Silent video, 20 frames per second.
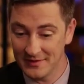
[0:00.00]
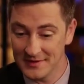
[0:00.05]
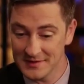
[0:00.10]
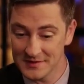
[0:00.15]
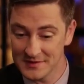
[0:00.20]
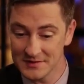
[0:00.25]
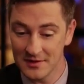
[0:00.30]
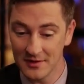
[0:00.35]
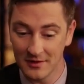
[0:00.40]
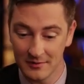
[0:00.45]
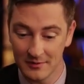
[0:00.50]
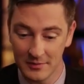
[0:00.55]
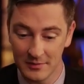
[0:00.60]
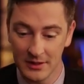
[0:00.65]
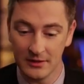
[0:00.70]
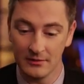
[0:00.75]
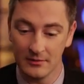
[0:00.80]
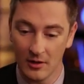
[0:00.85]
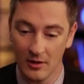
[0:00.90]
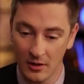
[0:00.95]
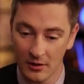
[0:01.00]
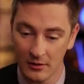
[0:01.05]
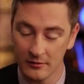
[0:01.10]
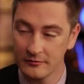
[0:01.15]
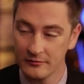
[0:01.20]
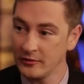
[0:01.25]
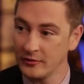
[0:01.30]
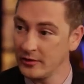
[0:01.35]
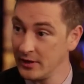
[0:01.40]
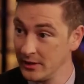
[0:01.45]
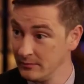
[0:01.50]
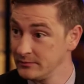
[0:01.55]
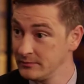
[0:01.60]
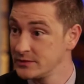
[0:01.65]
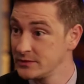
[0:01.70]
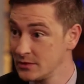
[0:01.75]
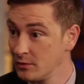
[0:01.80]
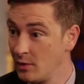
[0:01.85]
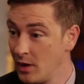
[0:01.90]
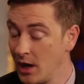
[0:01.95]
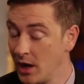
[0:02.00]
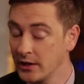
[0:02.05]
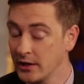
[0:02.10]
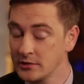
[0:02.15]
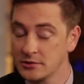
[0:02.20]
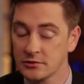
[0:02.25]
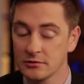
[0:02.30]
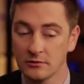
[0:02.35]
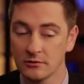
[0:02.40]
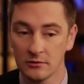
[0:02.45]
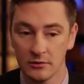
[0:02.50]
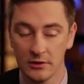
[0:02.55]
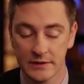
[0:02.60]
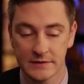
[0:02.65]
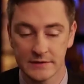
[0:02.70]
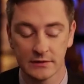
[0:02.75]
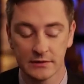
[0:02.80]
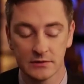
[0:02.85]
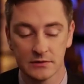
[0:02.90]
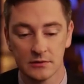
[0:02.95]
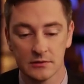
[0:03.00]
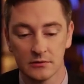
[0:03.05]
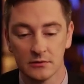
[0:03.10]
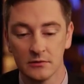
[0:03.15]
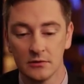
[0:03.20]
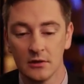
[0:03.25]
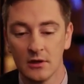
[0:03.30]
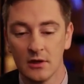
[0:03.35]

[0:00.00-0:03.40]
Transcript: this is going to be hard for him to watch or listen to.